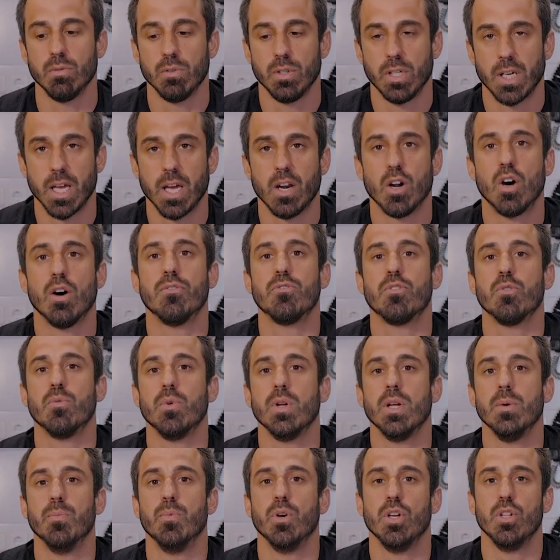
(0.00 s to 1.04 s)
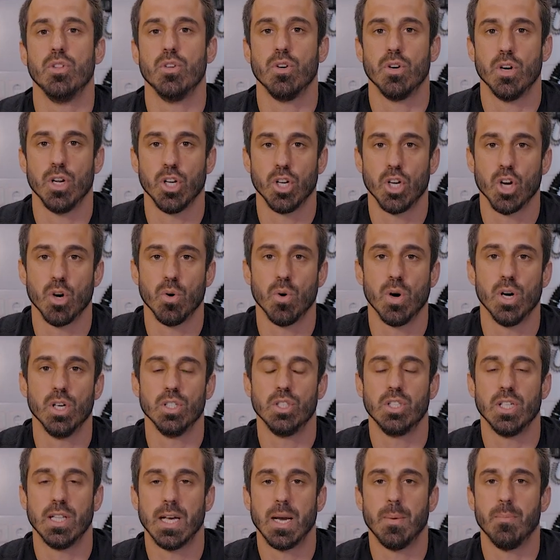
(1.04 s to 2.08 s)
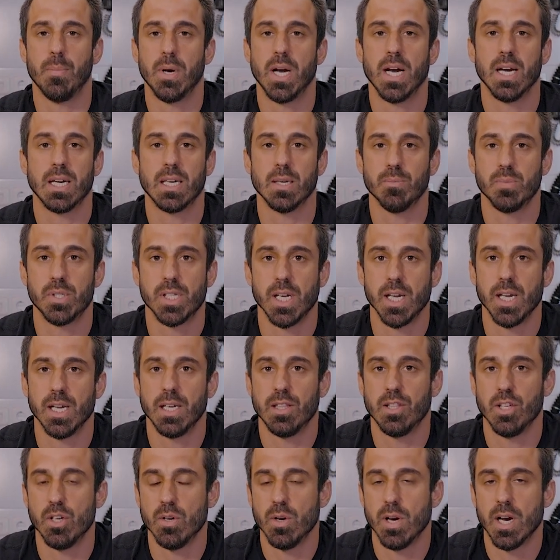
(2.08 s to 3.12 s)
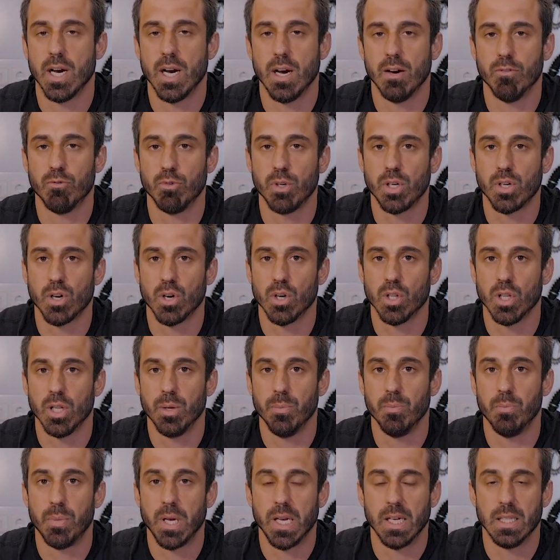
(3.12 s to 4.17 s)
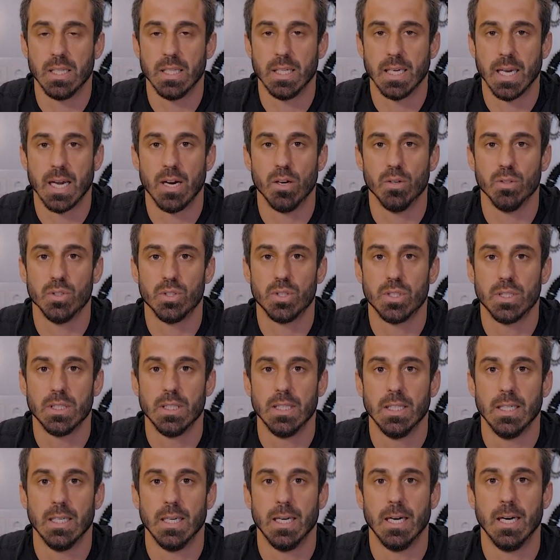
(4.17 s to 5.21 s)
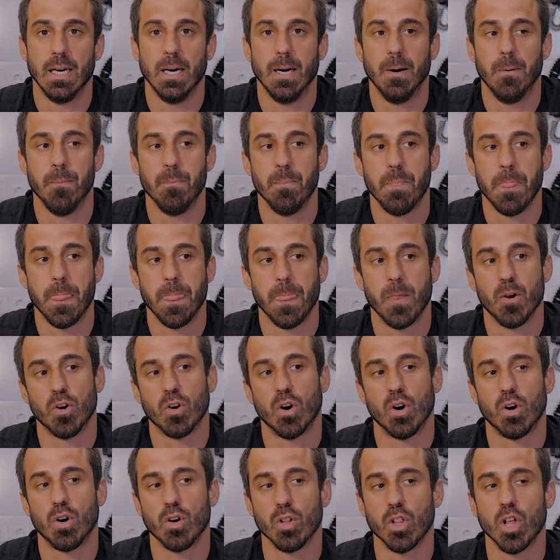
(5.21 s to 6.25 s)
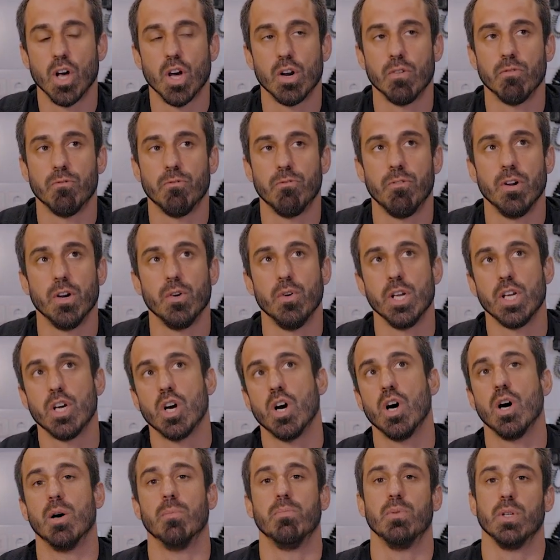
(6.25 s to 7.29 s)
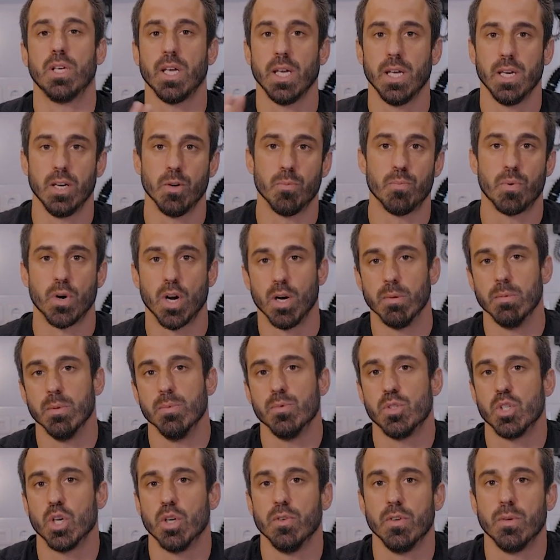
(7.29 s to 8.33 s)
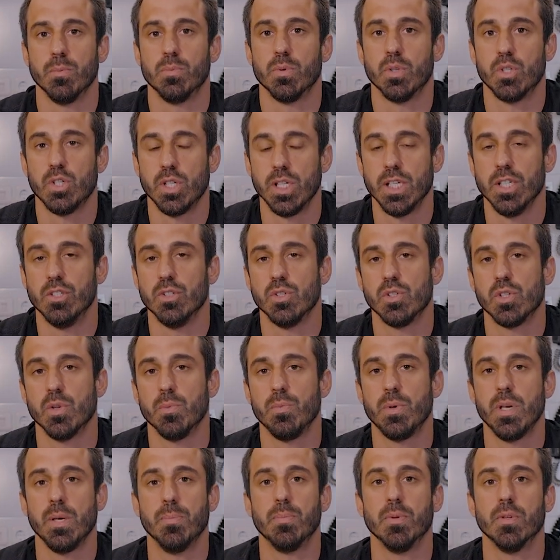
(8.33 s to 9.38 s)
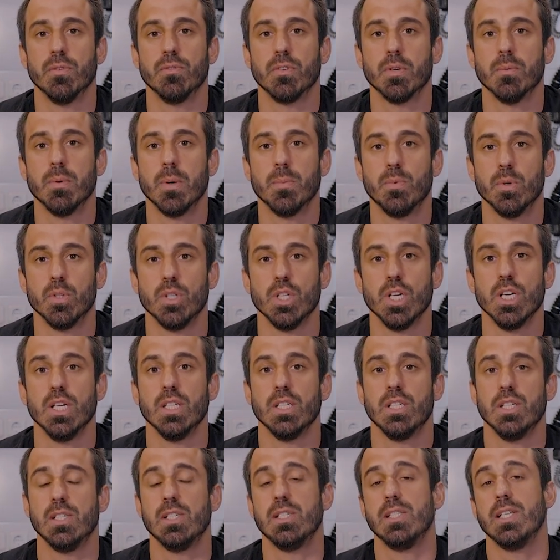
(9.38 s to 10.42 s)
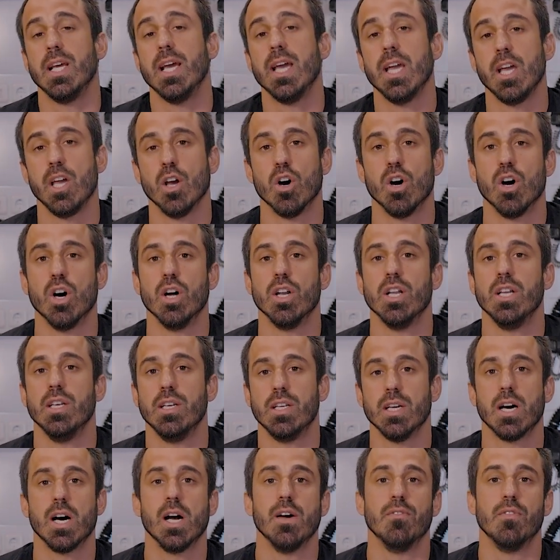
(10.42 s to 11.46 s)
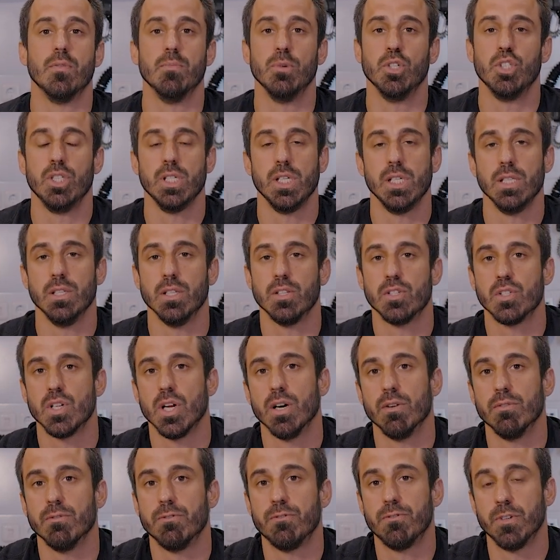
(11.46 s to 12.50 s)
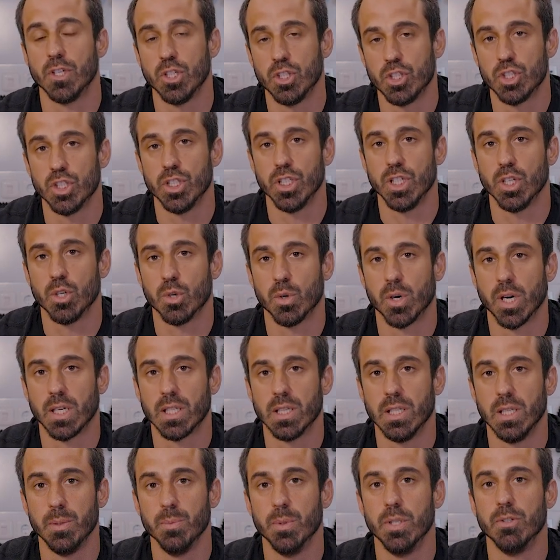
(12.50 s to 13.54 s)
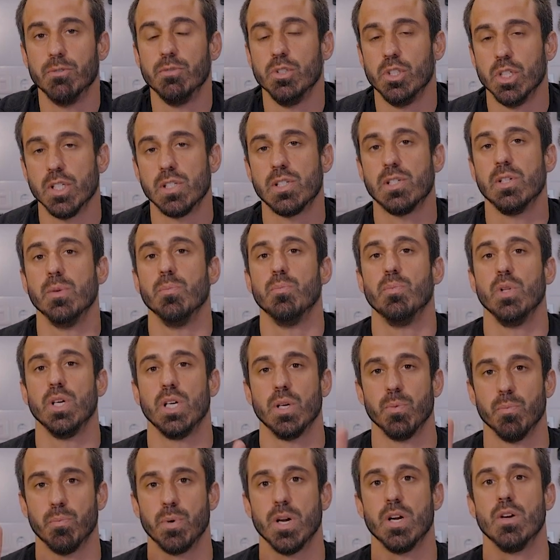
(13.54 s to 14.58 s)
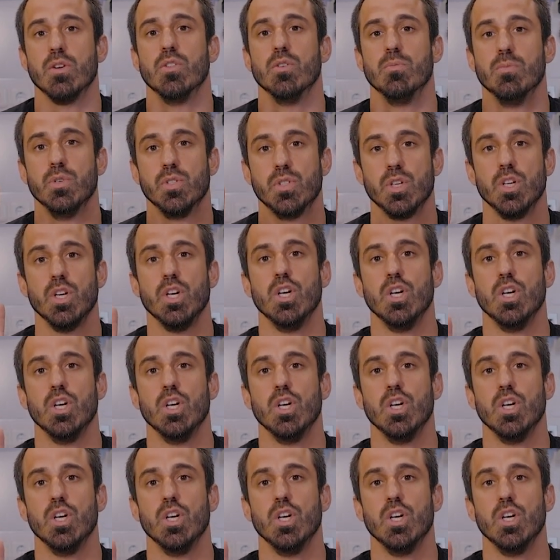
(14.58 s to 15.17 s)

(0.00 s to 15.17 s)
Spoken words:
get off the rebreather and go on to that backup tank that you have. We call it bailing out. There are a lot of very complicated problem-solving procedures that people have come up with to stay on and dive a machine that's not functioning correctly. But if we just simply compare them as